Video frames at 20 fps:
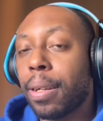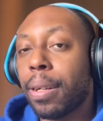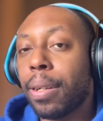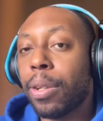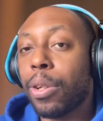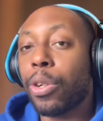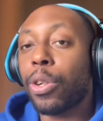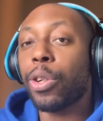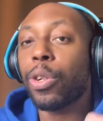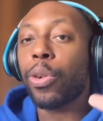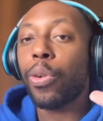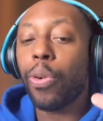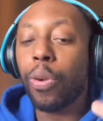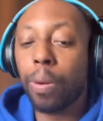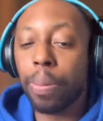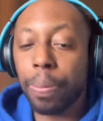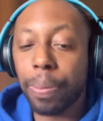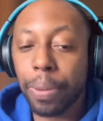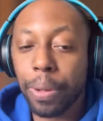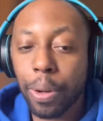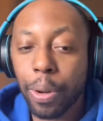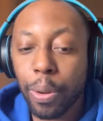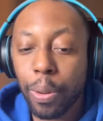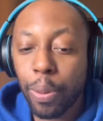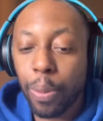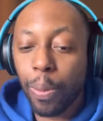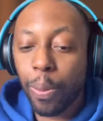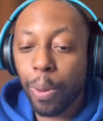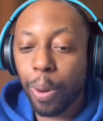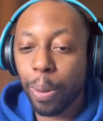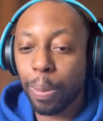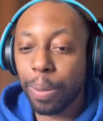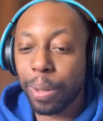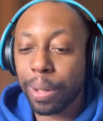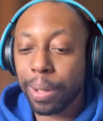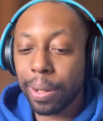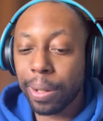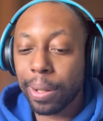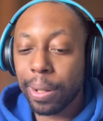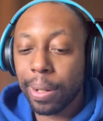The Scorpio
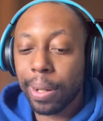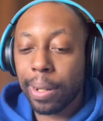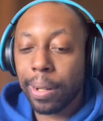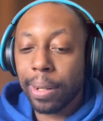woman